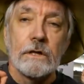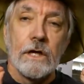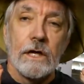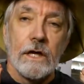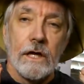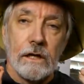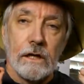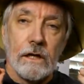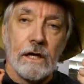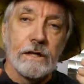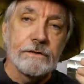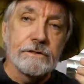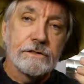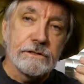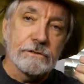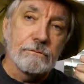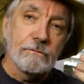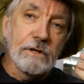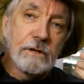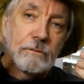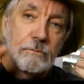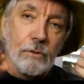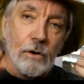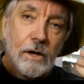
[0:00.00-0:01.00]
And I just
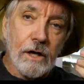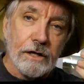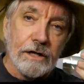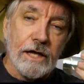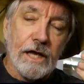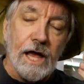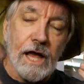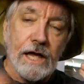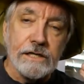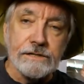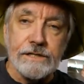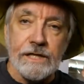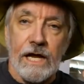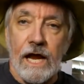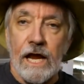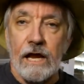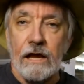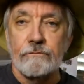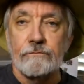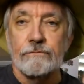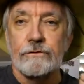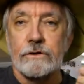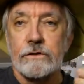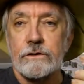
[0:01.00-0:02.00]
rebroadcast a
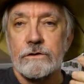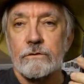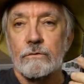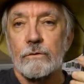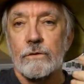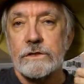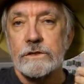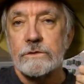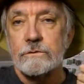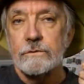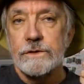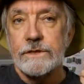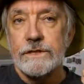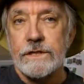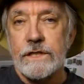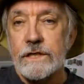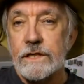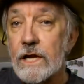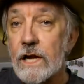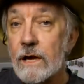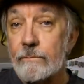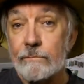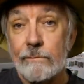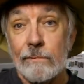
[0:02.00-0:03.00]
handful of the ones we
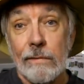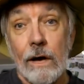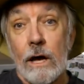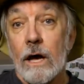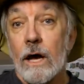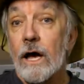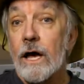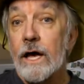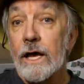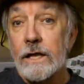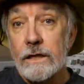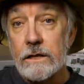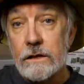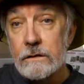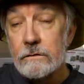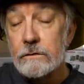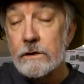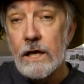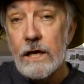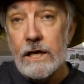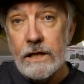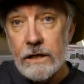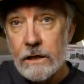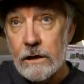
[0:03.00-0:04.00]
did. I'm behind
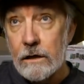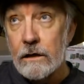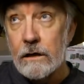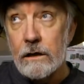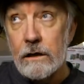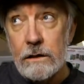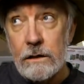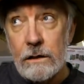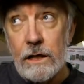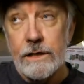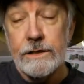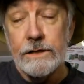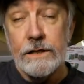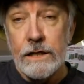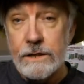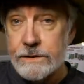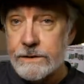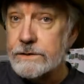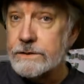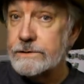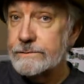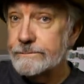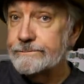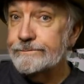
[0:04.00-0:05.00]
like uh, a
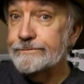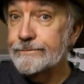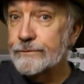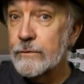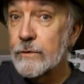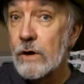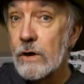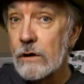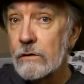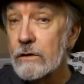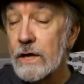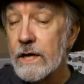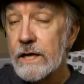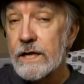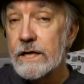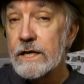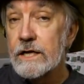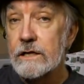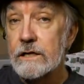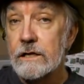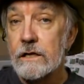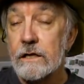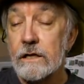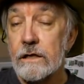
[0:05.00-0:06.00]
dozen
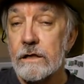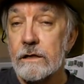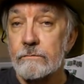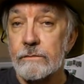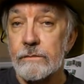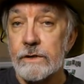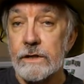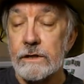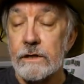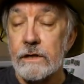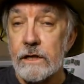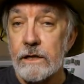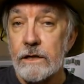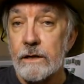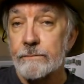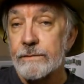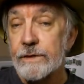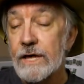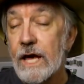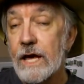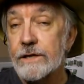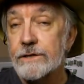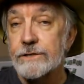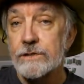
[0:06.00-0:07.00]
already, uh, but I'm
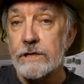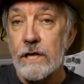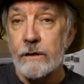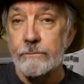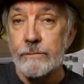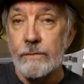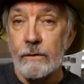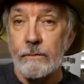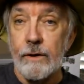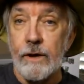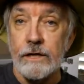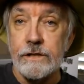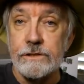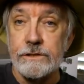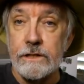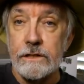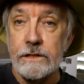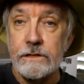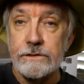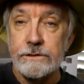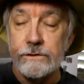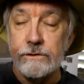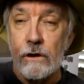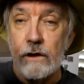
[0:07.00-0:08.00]
catching up. I'm actually
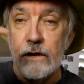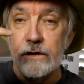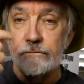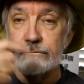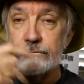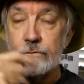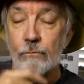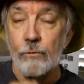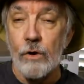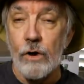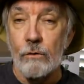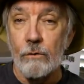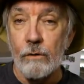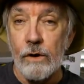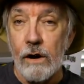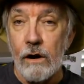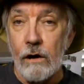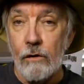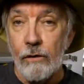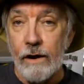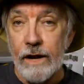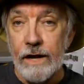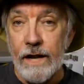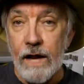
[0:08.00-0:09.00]
starting from where we
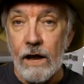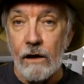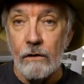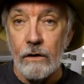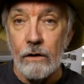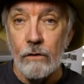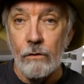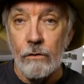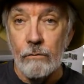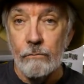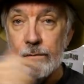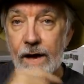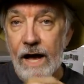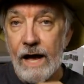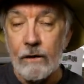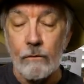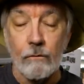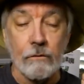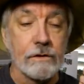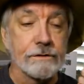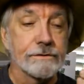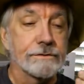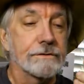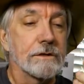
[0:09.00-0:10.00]
are right now and going
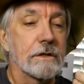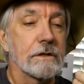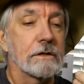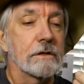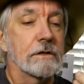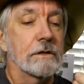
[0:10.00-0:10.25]
backwards,